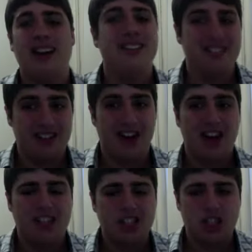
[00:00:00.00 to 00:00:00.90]
The
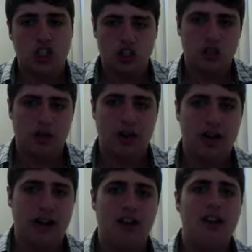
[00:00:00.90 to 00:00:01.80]
perception of Daniel Bryan
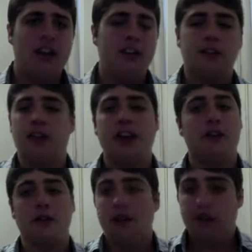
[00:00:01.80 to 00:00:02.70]
is not
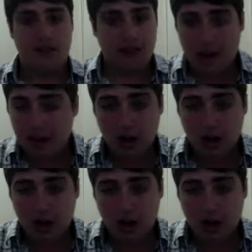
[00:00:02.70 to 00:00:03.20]
good right now.